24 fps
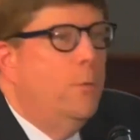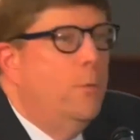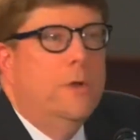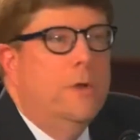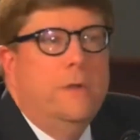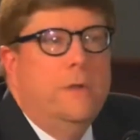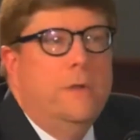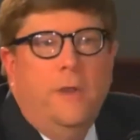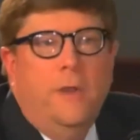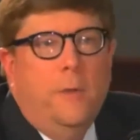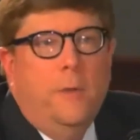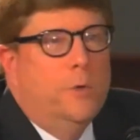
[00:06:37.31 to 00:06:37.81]

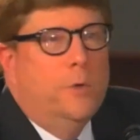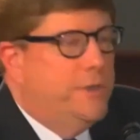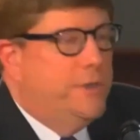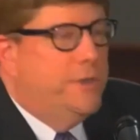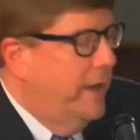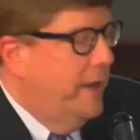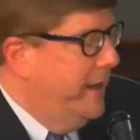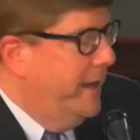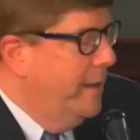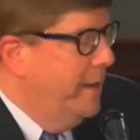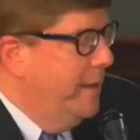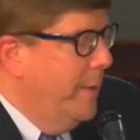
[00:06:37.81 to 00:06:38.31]
We're
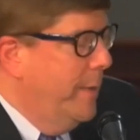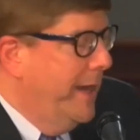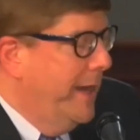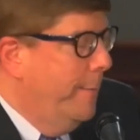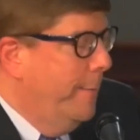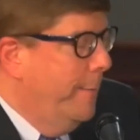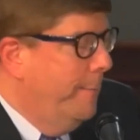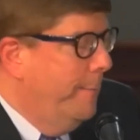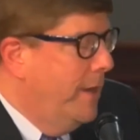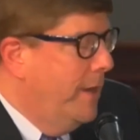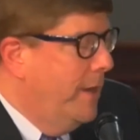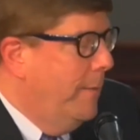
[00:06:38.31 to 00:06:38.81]
talking about a
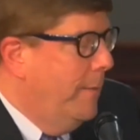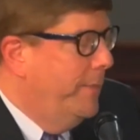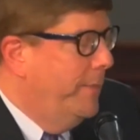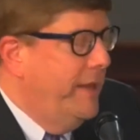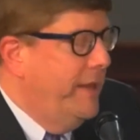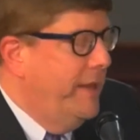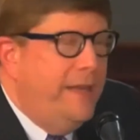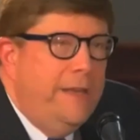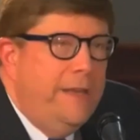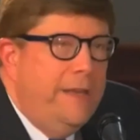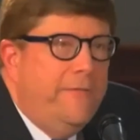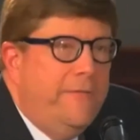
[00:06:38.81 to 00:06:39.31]
bump,
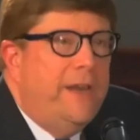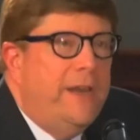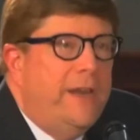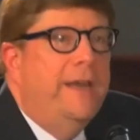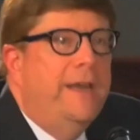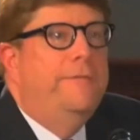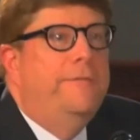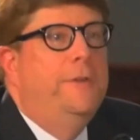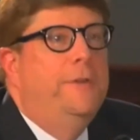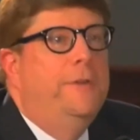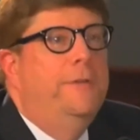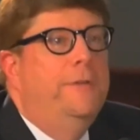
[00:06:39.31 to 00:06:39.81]
even
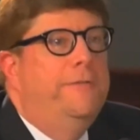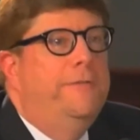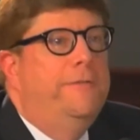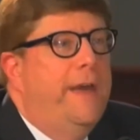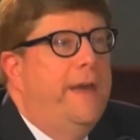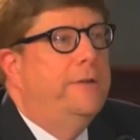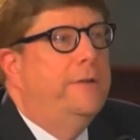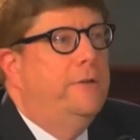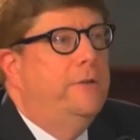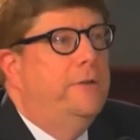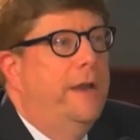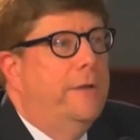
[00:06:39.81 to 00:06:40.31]
after you
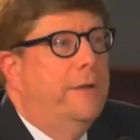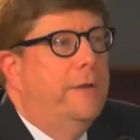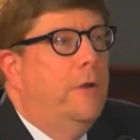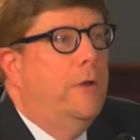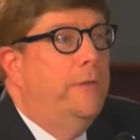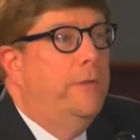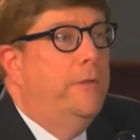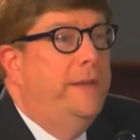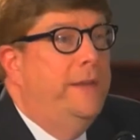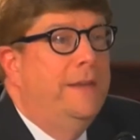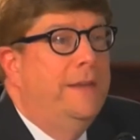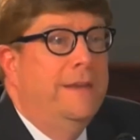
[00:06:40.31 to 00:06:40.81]
factor out all
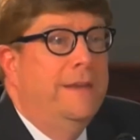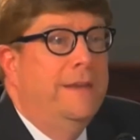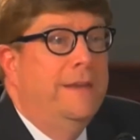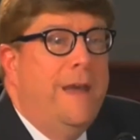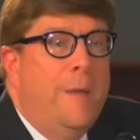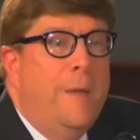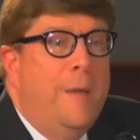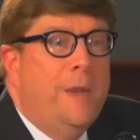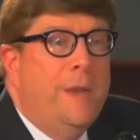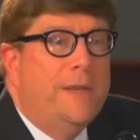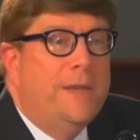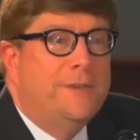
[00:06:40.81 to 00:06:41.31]
the
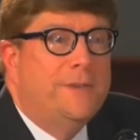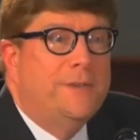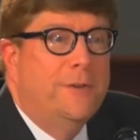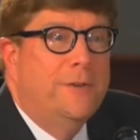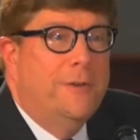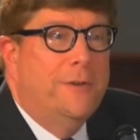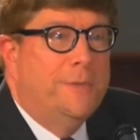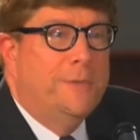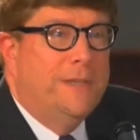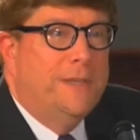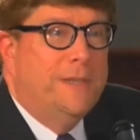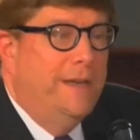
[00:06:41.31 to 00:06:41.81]
economic
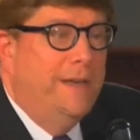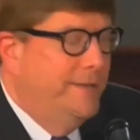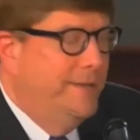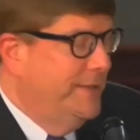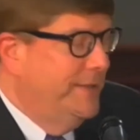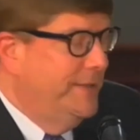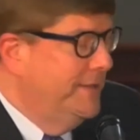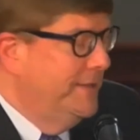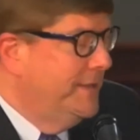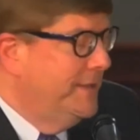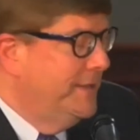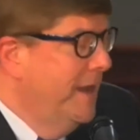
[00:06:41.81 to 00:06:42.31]

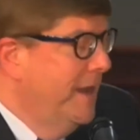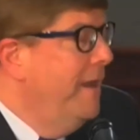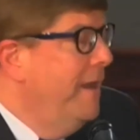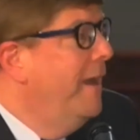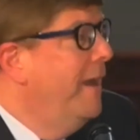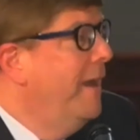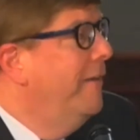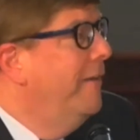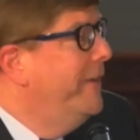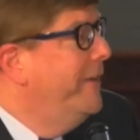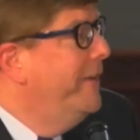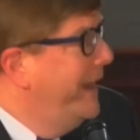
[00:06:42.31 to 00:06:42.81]
circumstances,
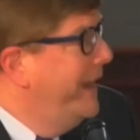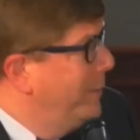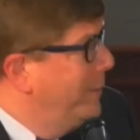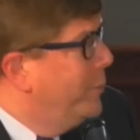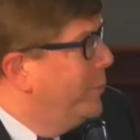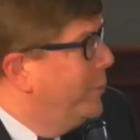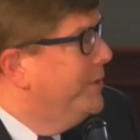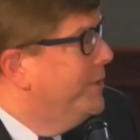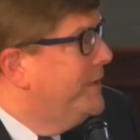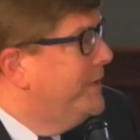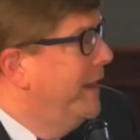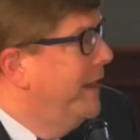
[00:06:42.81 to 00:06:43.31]
of
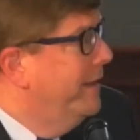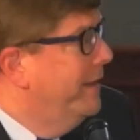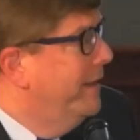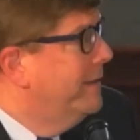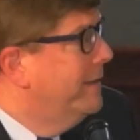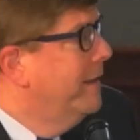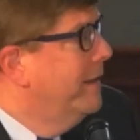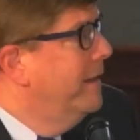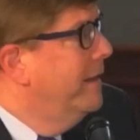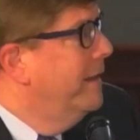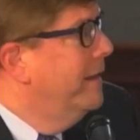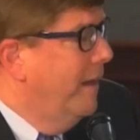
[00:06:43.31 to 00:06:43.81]
8%
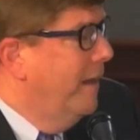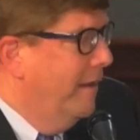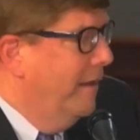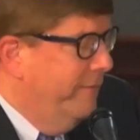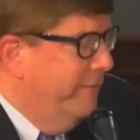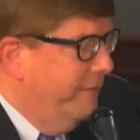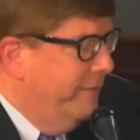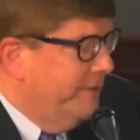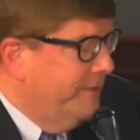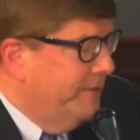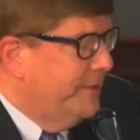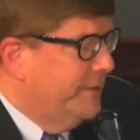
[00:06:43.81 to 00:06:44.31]

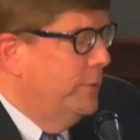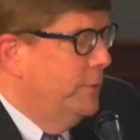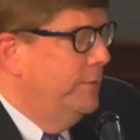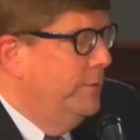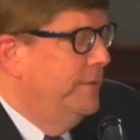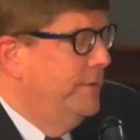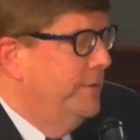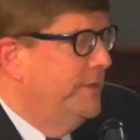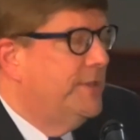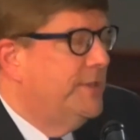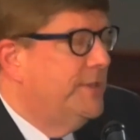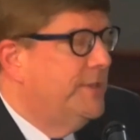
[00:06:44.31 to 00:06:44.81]
of
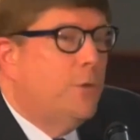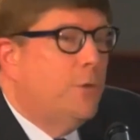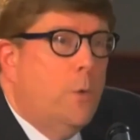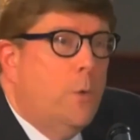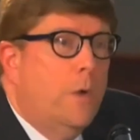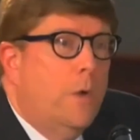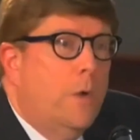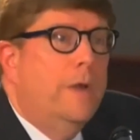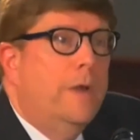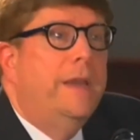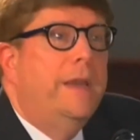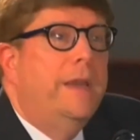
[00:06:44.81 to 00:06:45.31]
students
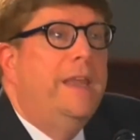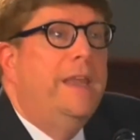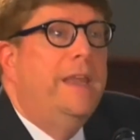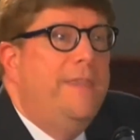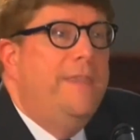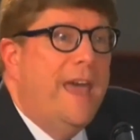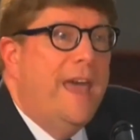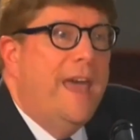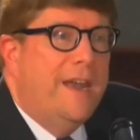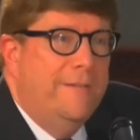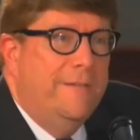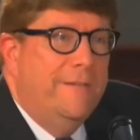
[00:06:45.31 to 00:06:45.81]
scoring in
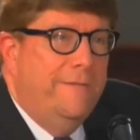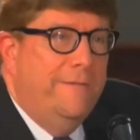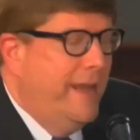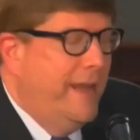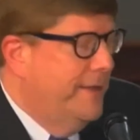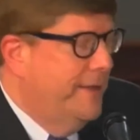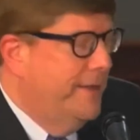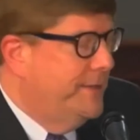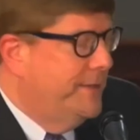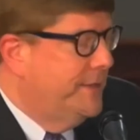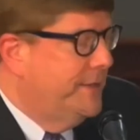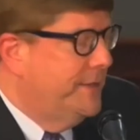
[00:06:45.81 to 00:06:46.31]
that
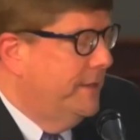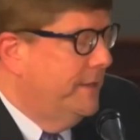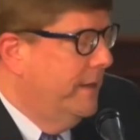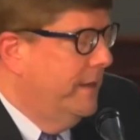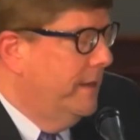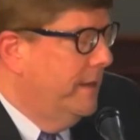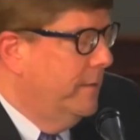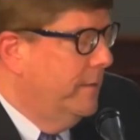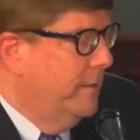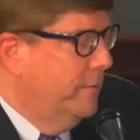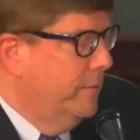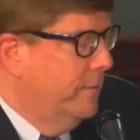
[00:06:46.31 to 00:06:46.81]
advanced
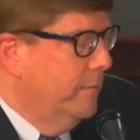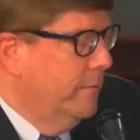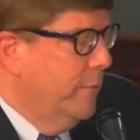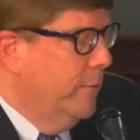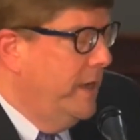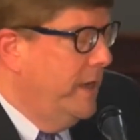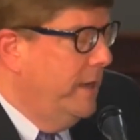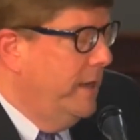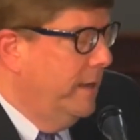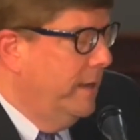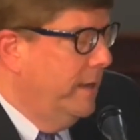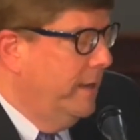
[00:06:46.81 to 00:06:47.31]

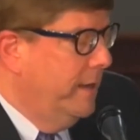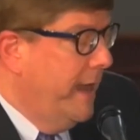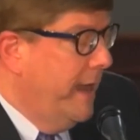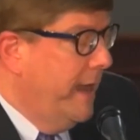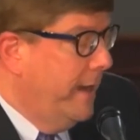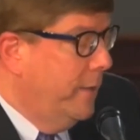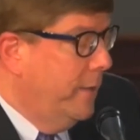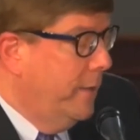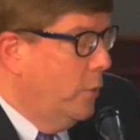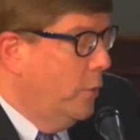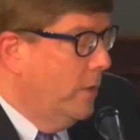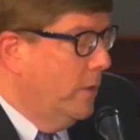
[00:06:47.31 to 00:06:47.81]
reading
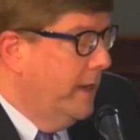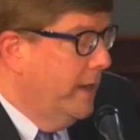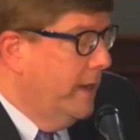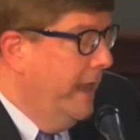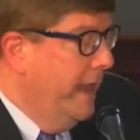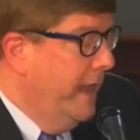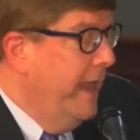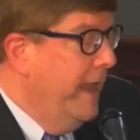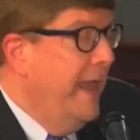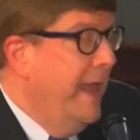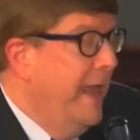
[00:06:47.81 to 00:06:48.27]
category.